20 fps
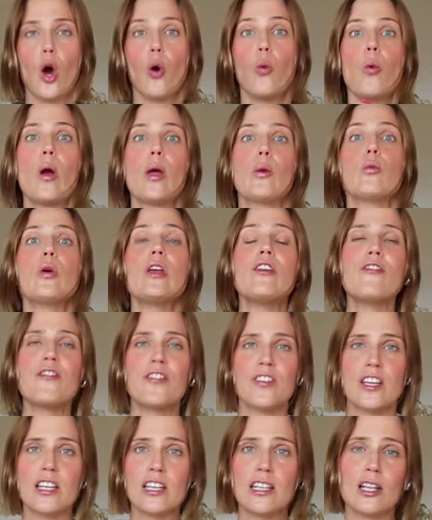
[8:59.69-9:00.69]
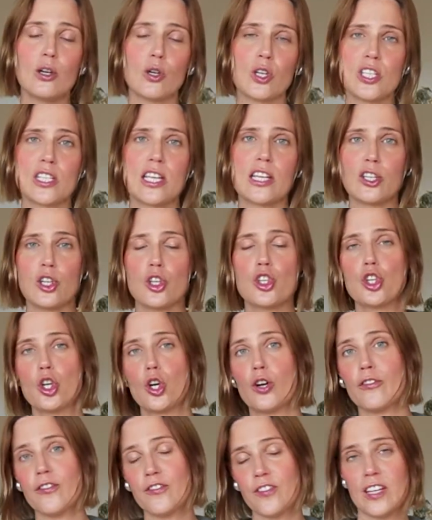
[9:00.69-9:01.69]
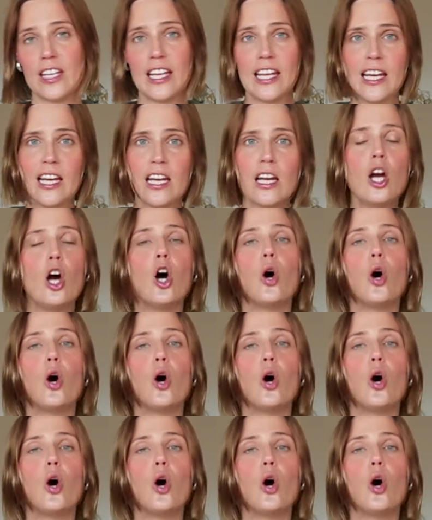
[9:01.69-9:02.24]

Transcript: When we feel our signature feeling,